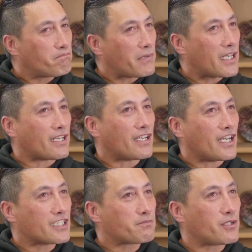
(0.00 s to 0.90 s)
but
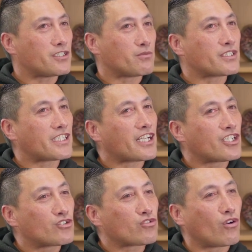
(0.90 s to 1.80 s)
I suppose it was that
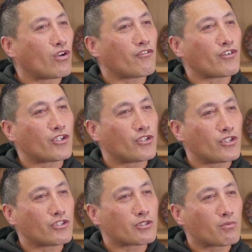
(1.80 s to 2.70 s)
control over
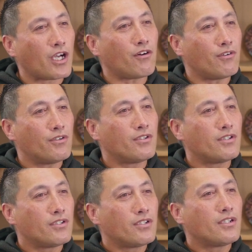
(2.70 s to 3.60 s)
her as well.
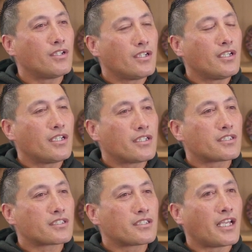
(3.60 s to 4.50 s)

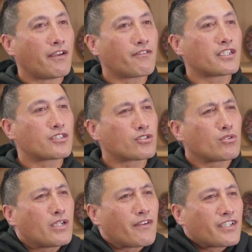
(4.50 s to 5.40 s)
Just
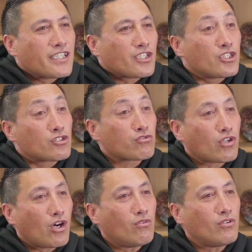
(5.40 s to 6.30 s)
still having the
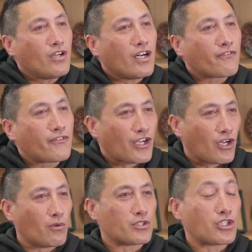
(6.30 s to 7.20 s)
control. I feel
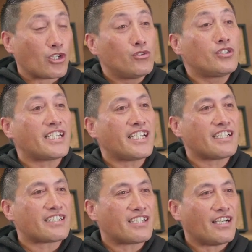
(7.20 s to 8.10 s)
I was losing
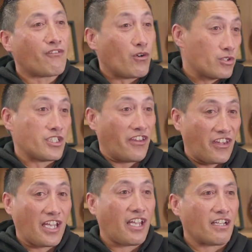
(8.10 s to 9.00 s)
it if I wasn't
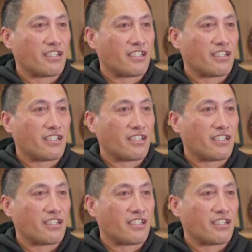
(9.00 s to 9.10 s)
there.